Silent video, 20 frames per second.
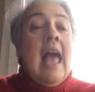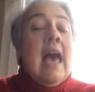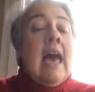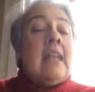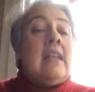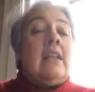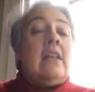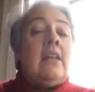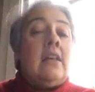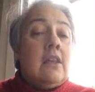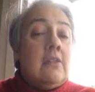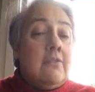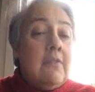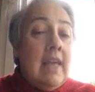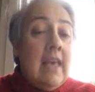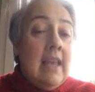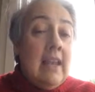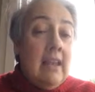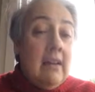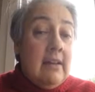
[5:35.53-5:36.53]
And a lot of
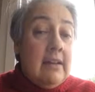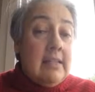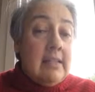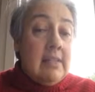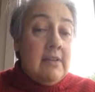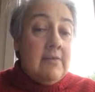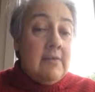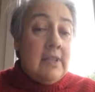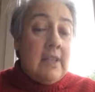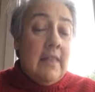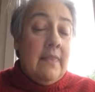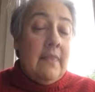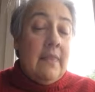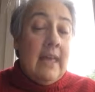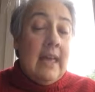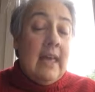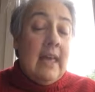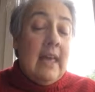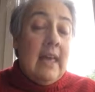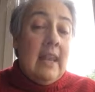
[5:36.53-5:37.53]
airlines have done
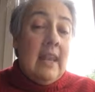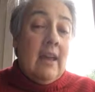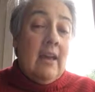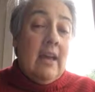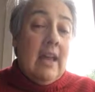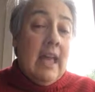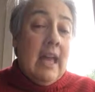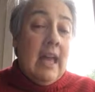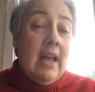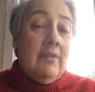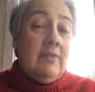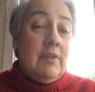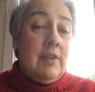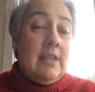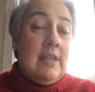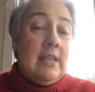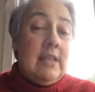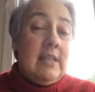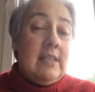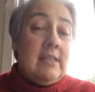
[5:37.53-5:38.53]
that. And I have
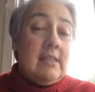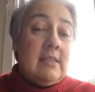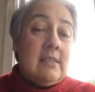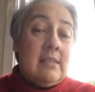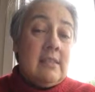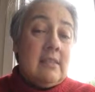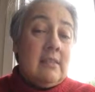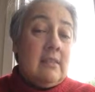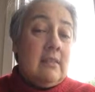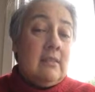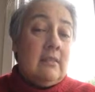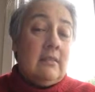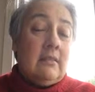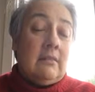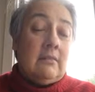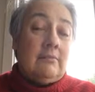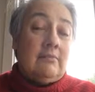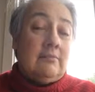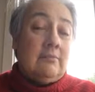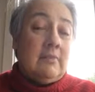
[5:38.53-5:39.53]
at least, I